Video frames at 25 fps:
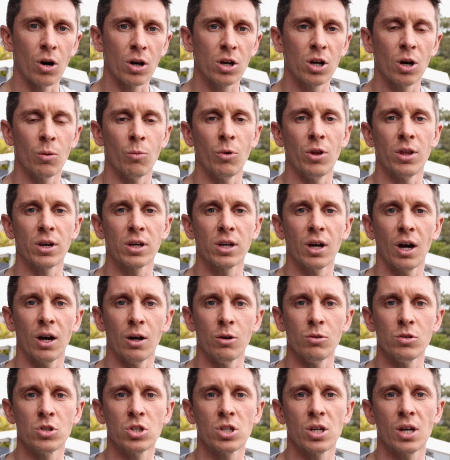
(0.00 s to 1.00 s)
hook up with a
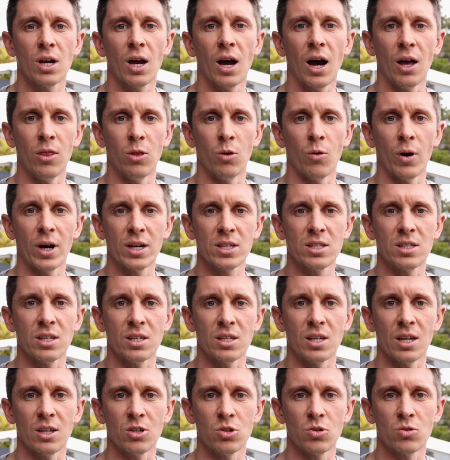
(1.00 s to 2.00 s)
coach, and the rest
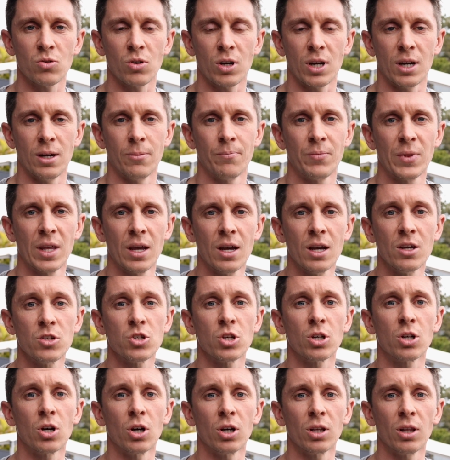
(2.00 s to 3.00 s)
is history.
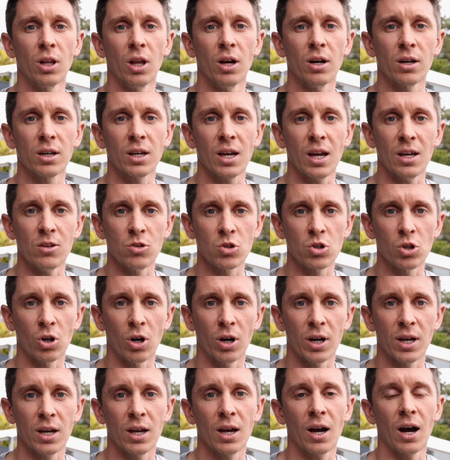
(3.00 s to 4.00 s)
So good luck,
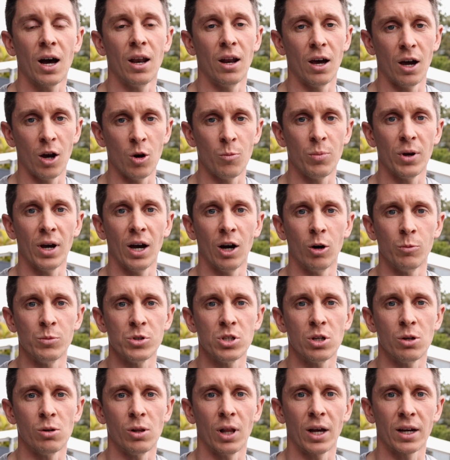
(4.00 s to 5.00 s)
enjoy, and I hope it
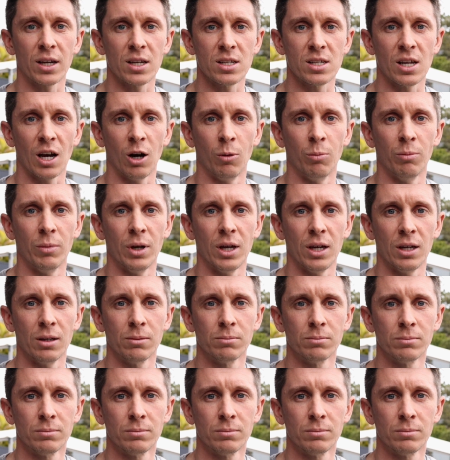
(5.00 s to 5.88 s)
helps you like it's helped me.